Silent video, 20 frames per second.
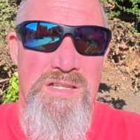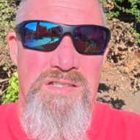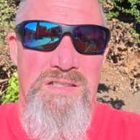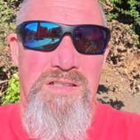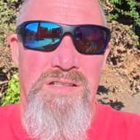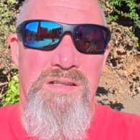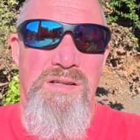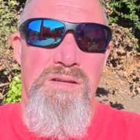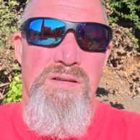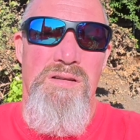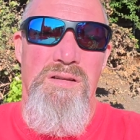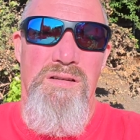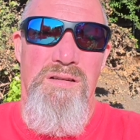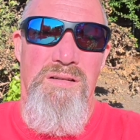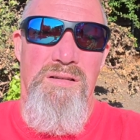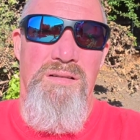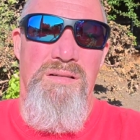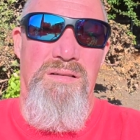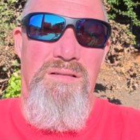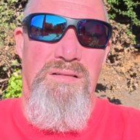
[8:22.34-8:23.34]
to
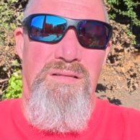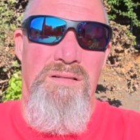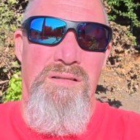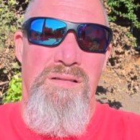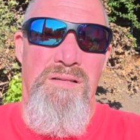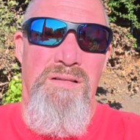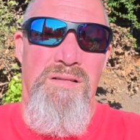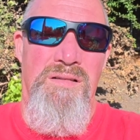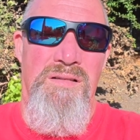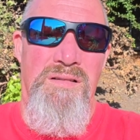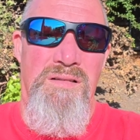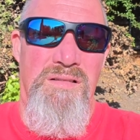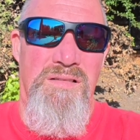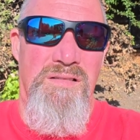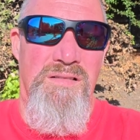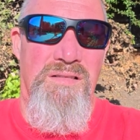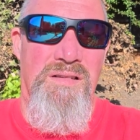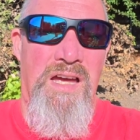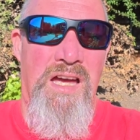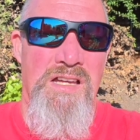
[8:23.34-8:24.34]

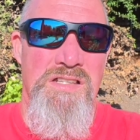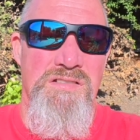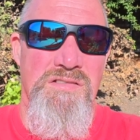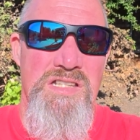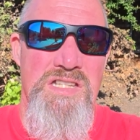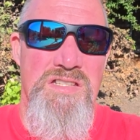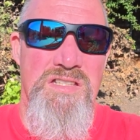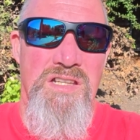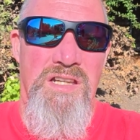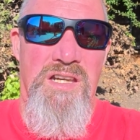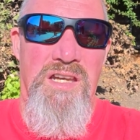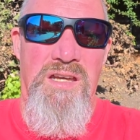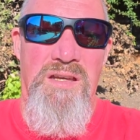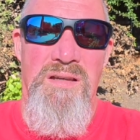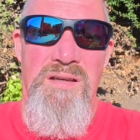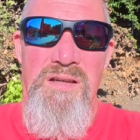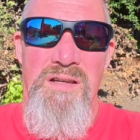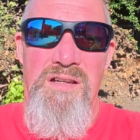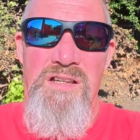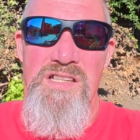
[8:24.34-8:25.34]
Angeles City,
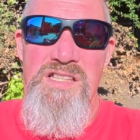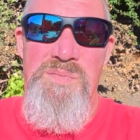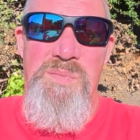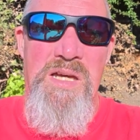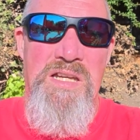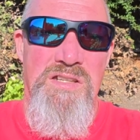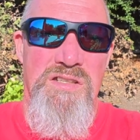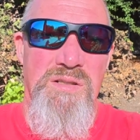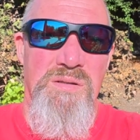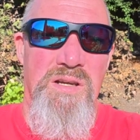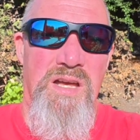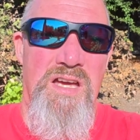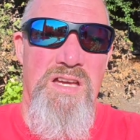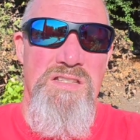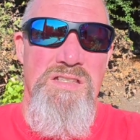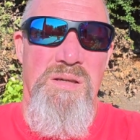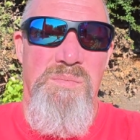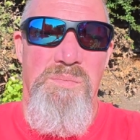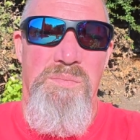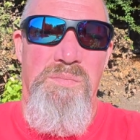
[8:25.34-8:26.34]
spend 2 days
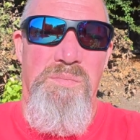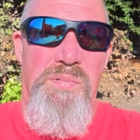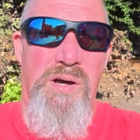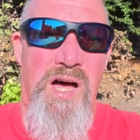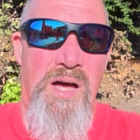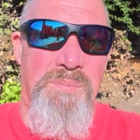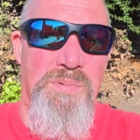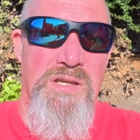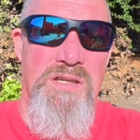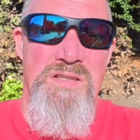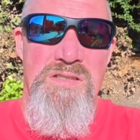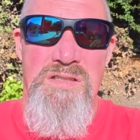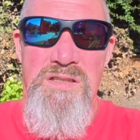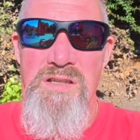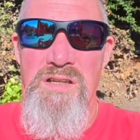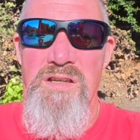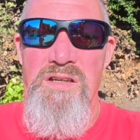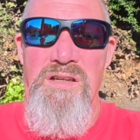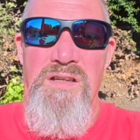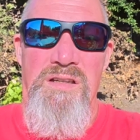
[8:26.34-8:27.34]
at Poppy's,
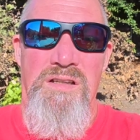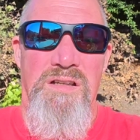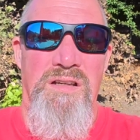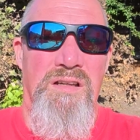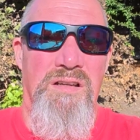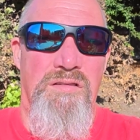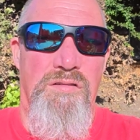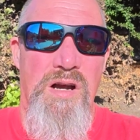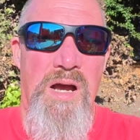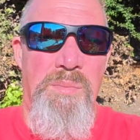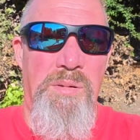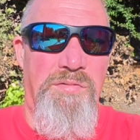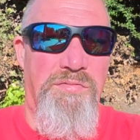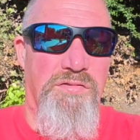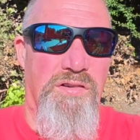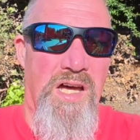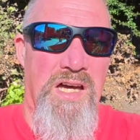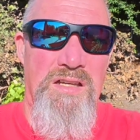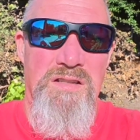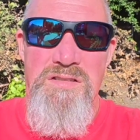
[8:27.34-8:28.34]
grab a
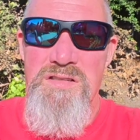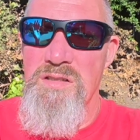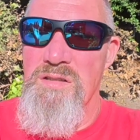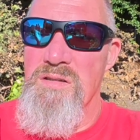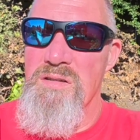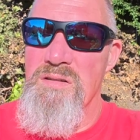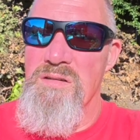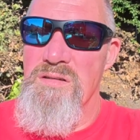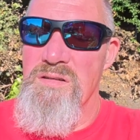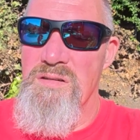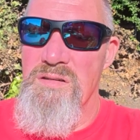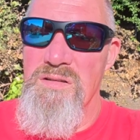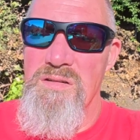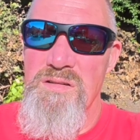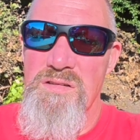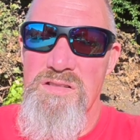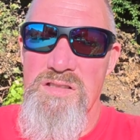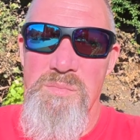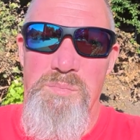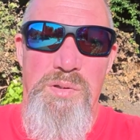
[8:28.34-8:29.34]
flight to
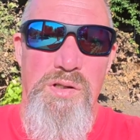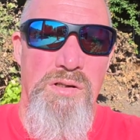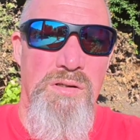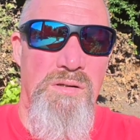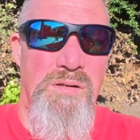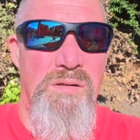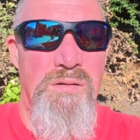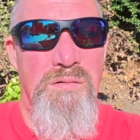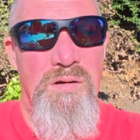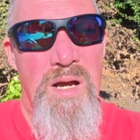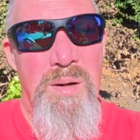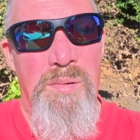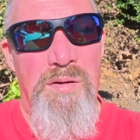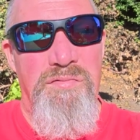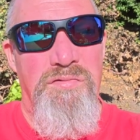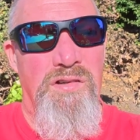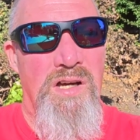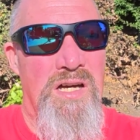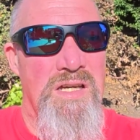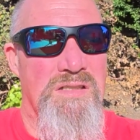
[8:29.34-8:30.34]
Cebu, grab a
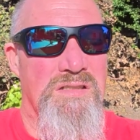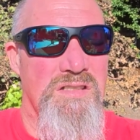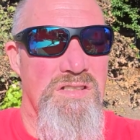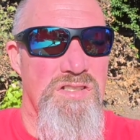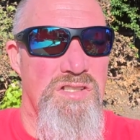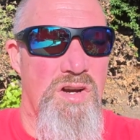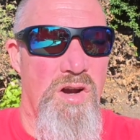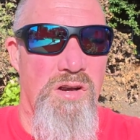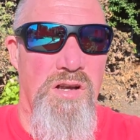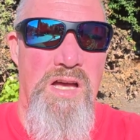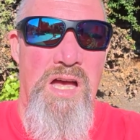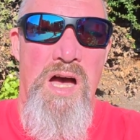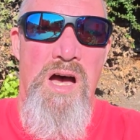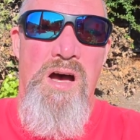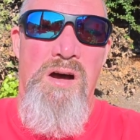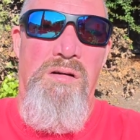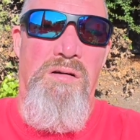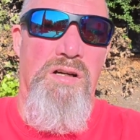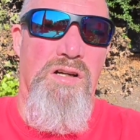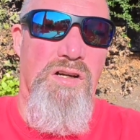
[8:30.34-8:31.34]
flight to
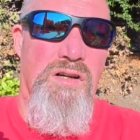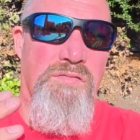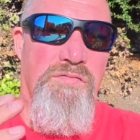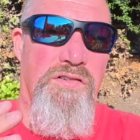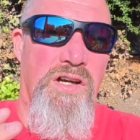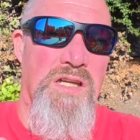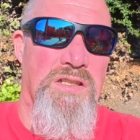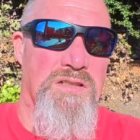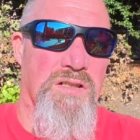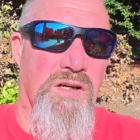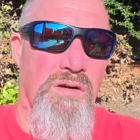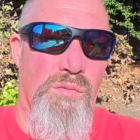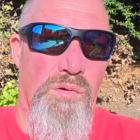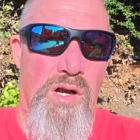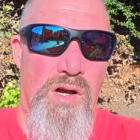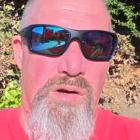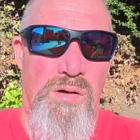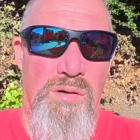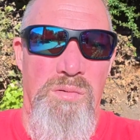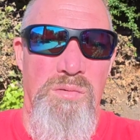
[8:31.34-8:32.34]
Siargao, a flight to
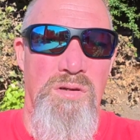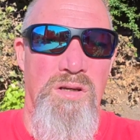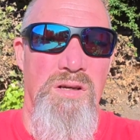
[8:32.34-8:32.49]
Coron,